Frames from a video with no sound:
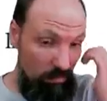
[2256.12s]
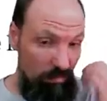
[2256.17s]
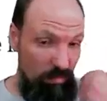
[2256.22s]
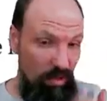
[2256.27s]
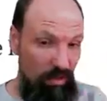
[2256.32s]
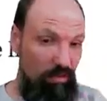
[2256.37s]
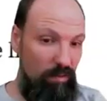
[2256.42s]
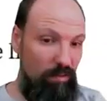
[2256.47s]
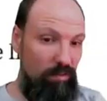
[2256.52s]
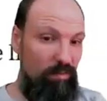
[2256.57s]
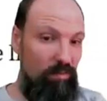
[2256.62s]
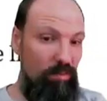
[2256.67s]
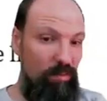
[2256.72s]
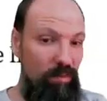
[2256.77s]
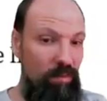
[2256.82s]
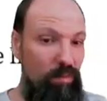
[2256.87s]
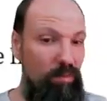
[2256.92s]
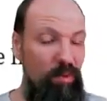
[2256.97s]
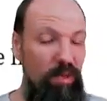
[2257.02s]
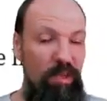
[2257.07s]
Even
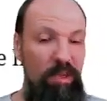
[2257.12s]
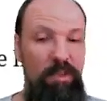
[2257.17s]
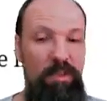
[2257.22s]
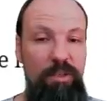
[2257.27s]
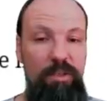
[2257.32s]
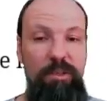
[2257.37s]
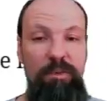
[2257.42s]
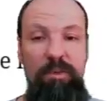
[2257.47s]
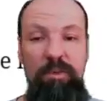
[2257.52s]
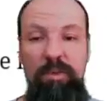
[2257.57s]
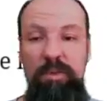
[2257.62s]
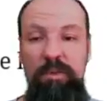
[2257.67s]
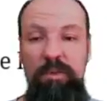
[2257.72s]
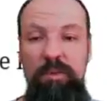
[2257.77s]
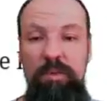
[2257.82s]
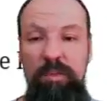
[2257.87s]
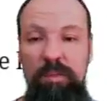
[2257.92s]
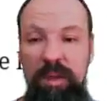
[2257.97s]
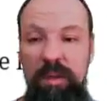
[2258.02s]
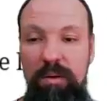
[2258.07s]
predictions
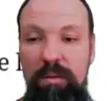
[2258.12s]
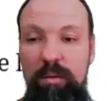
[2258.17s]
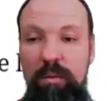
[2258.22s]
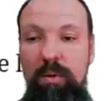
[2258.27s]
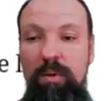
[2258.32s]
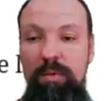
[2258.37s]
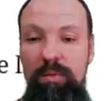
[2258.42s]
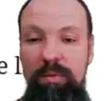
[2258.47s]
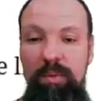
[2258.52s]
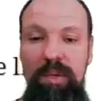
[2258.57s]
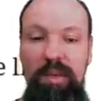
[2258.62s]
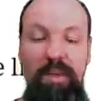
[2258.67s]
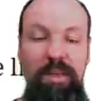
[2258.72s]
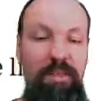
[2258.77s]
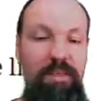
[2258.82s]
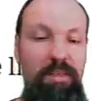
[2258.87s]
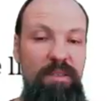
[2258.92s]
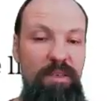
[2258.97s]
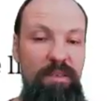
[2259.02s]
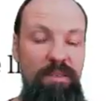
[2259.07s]
won't make
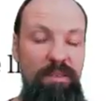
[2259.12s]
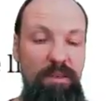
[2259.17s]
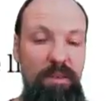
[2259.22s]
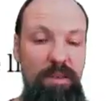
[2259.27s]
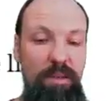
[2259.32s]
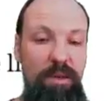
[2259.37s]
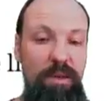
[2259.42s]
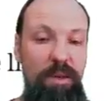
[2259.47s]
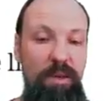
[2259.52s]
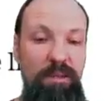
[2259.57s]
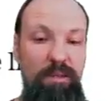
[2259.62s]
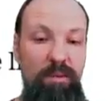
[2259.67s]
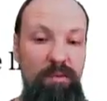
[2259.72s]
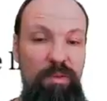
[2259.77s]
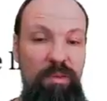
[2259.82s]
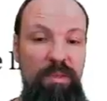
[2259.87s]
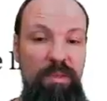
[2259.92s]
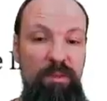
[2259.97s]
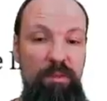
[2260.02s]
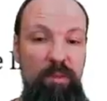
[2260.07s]
any sense. So
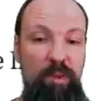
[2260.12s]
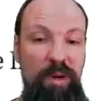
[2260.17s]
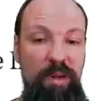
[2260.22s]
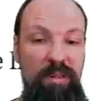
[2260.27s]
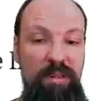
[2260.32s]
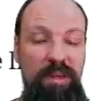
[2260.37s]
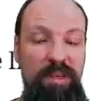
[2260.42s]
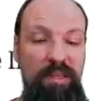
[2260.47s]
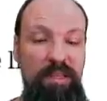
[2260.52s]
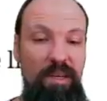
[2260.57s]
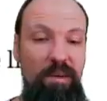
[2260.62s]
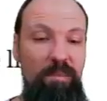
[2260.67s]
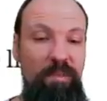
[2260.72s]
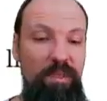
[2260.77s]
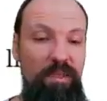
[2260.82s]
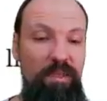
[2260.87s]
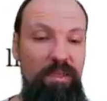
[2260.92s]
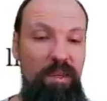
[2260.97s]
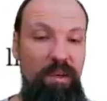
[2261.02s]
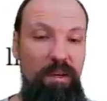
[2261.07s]
this is why the
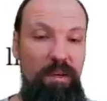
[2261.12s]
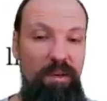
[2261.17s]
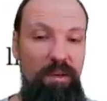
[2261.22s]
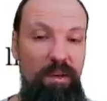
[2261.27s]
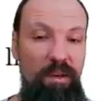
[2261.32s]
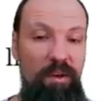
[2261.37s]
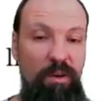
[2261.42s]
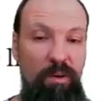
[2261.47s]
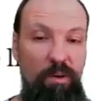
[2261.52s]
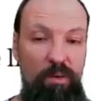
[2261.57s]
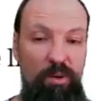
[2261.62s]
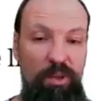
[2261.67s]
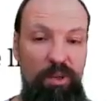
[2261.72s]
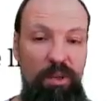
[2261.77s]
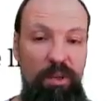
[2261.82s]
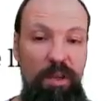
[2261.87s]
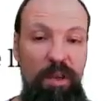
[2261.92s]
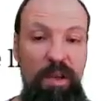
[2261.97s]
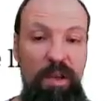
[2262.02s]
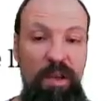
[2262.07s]
assumptions are
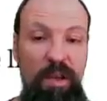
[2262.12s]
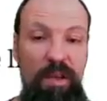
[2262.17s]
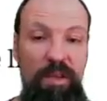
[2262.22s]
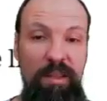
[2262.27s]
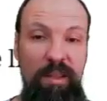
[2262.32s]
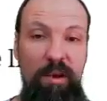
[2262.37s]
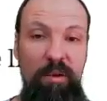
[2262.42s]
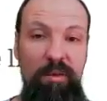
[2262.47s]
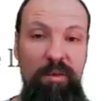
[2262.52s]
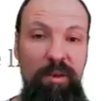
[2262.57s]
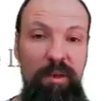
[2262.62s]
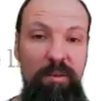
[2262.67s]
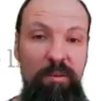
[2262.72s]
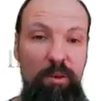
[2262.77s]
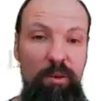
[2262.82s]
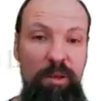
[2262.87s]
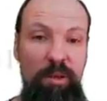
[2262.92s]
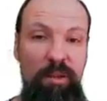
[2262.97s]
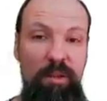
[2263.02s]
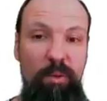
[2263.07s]
crucial. And now the
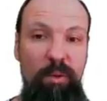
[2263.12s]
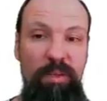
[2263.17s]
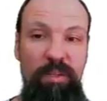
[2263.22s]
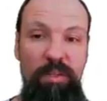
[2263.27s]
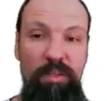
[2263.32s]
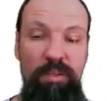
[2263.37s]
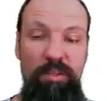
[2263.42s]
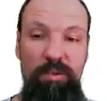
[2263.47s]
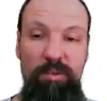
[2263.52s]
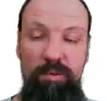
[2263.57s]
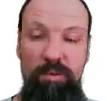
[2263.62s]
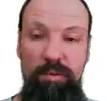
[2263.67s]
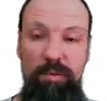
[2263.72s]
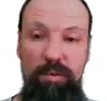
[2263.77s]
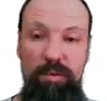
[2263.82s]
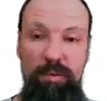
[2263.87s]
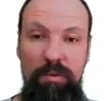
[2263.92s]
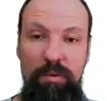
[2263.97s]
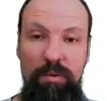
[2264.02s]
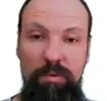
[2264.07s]
important questions,
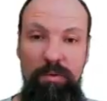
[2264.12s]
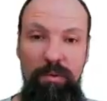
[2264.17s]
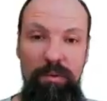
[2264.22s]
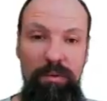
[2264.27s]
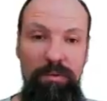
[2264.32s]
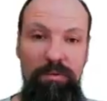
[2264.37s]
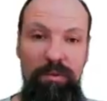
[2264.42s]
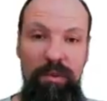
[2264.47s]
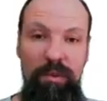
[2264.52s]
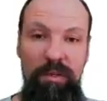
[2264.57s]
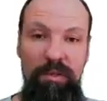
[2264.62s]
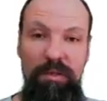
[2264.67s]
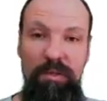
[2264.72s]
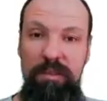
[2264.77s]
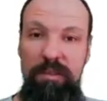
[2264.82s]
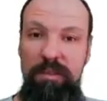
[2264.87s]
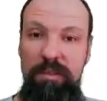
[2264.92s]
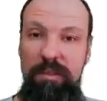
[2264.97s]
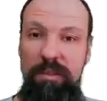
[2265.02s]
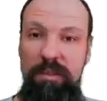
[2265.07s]
of course, for us